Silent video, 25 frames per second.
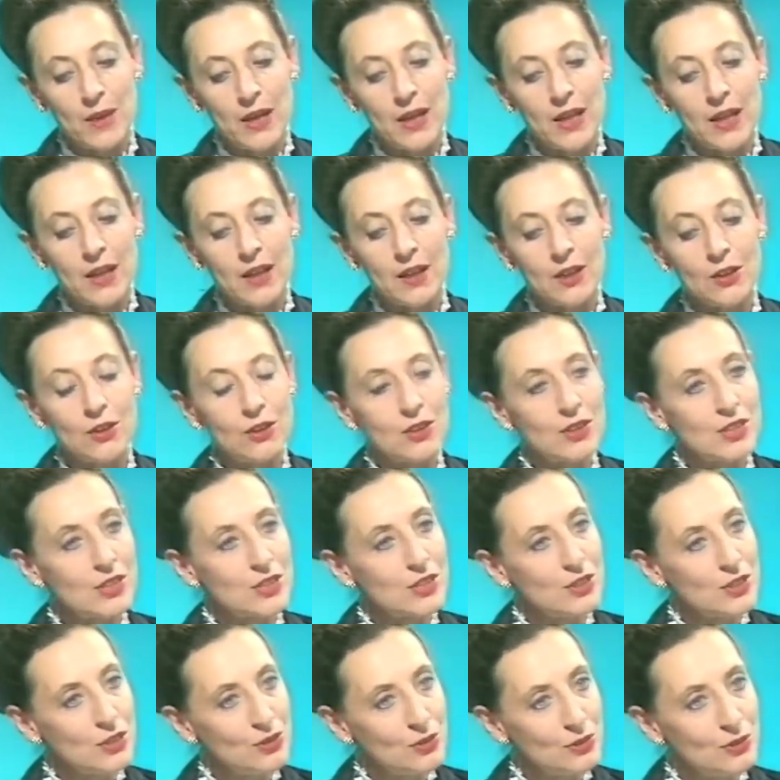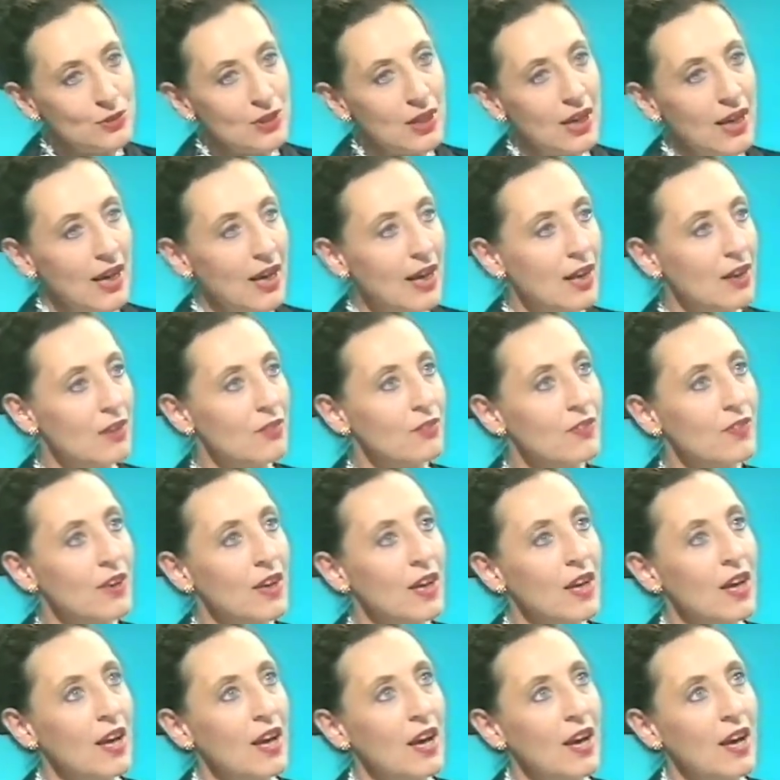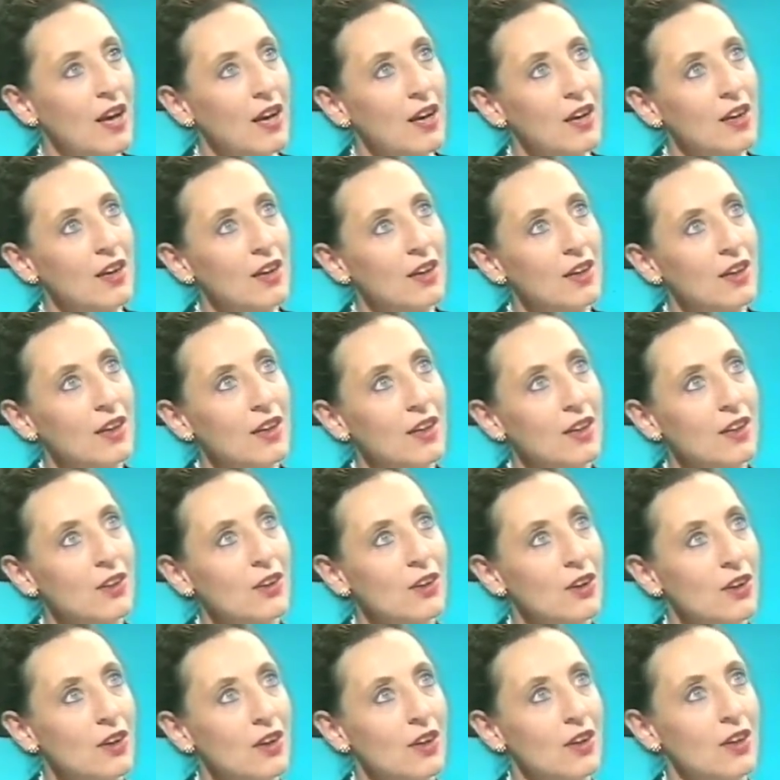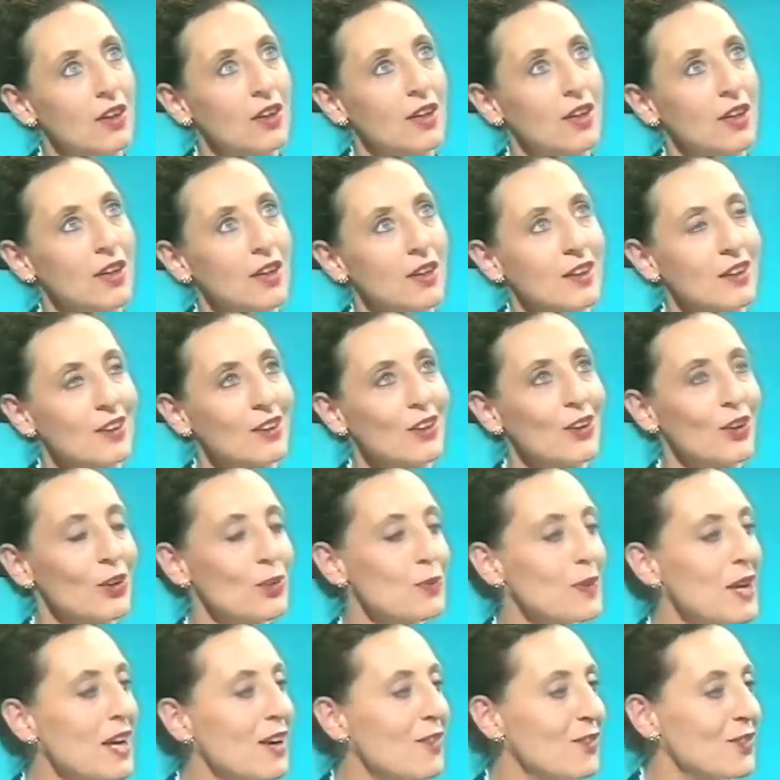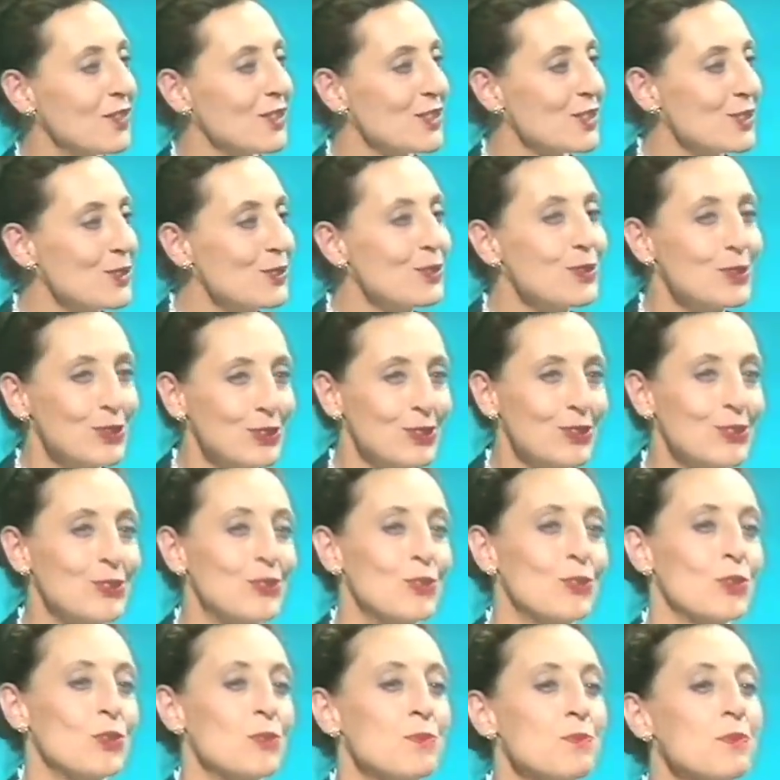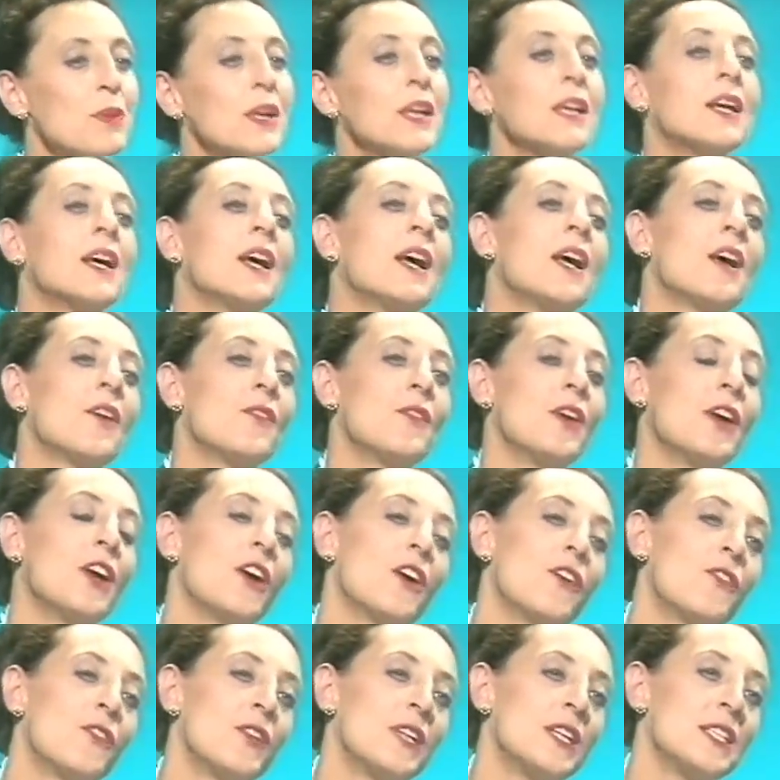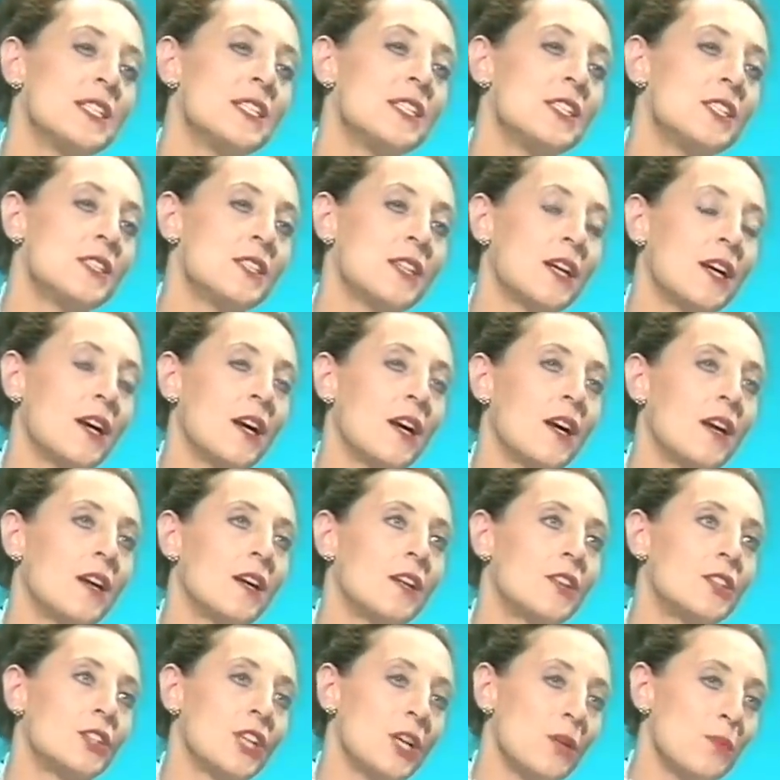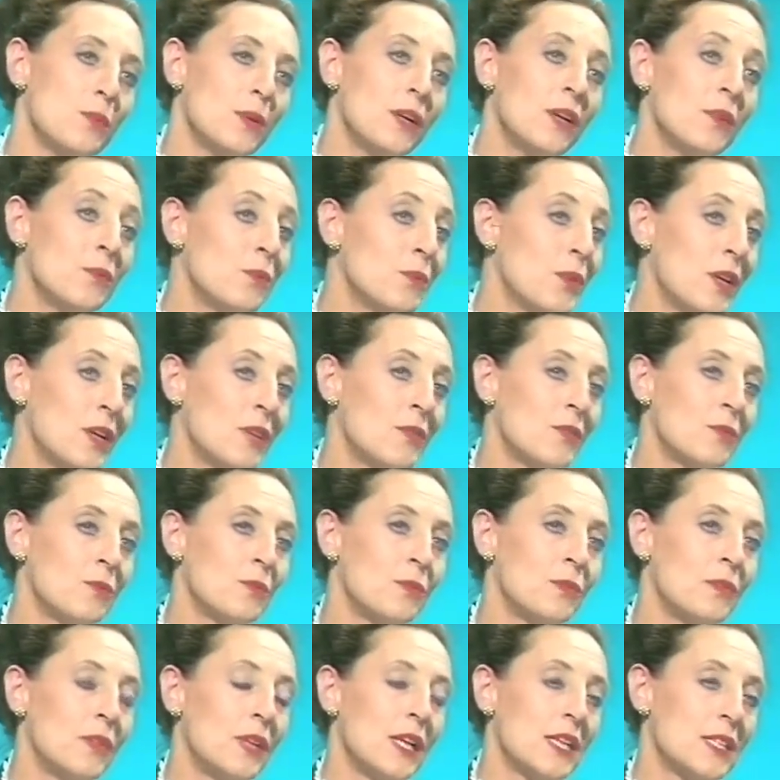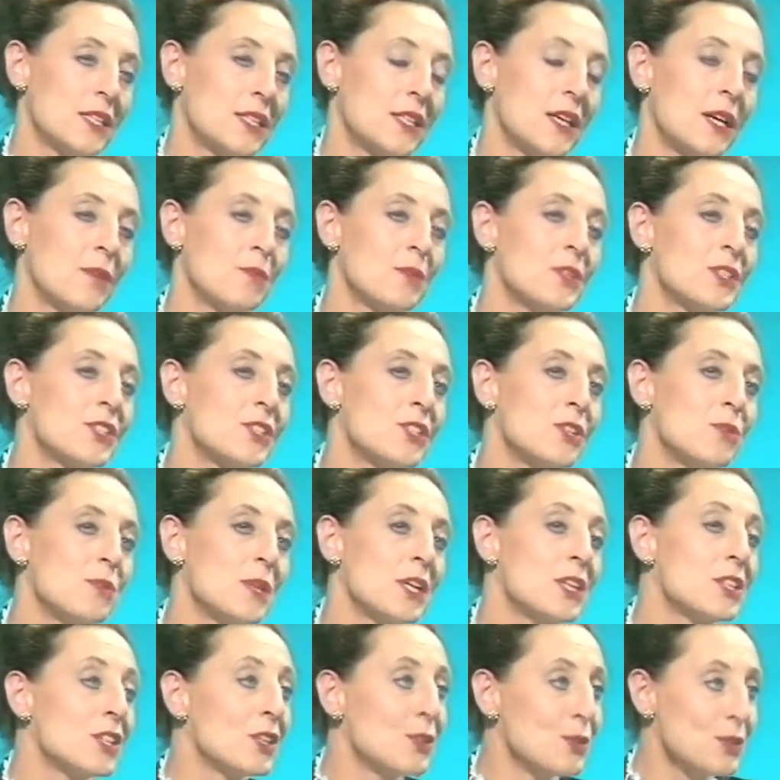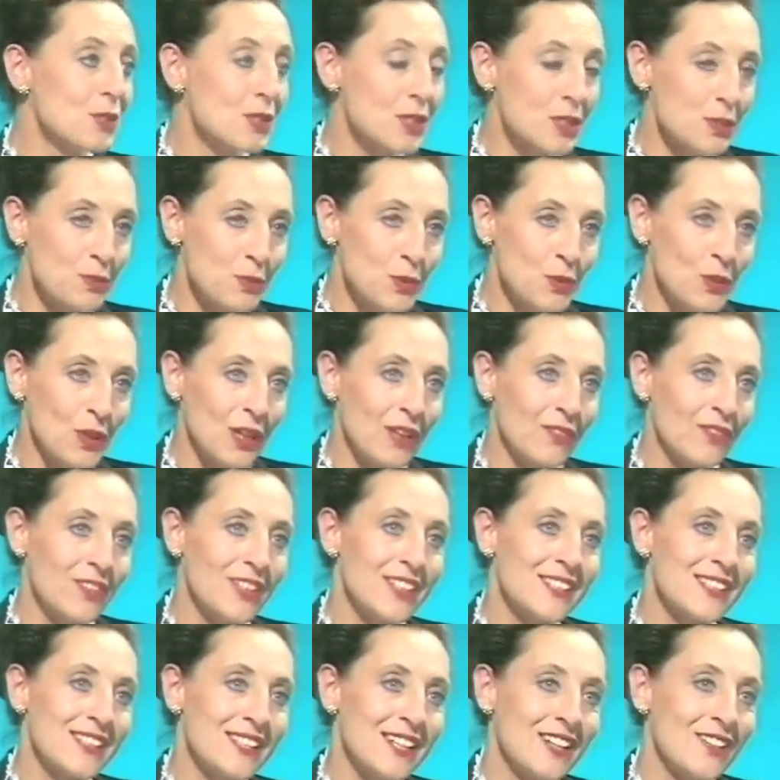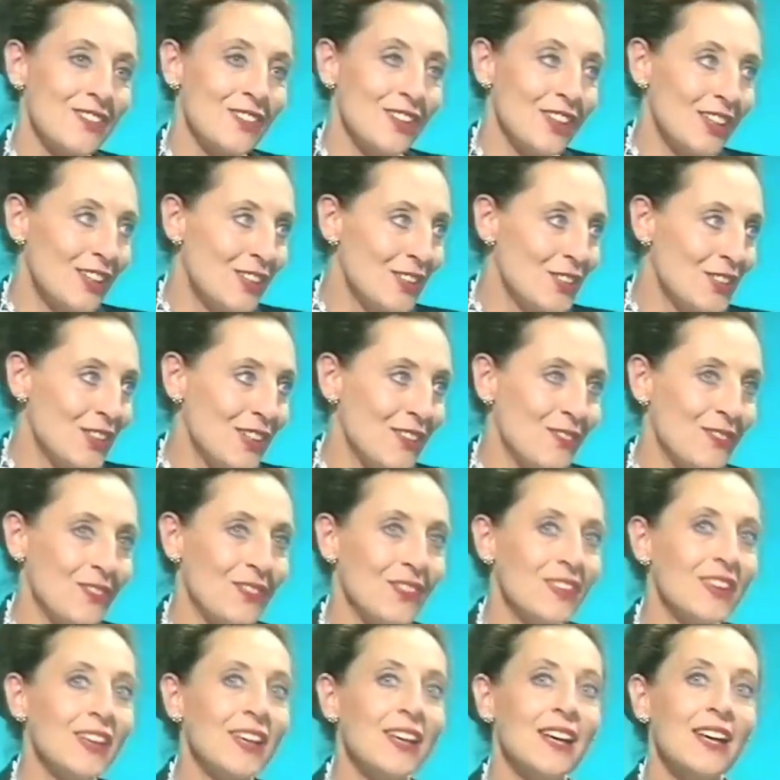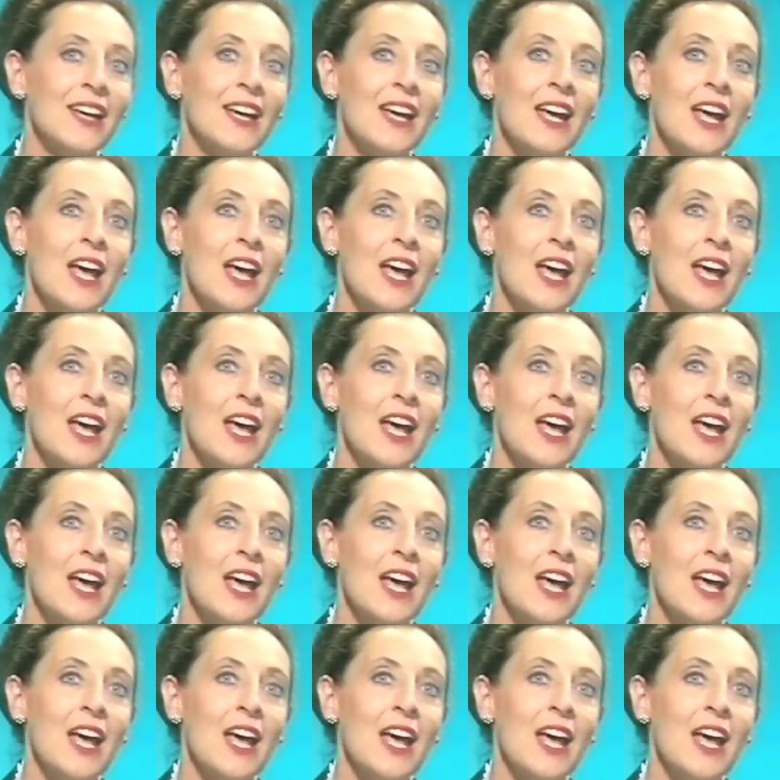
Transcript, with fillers: Many cookers do have uh, eco uh, economy ovens, you could call them, but very often it is uh, cheaper and, and, less time consuming to use a small oven instead of a large oven.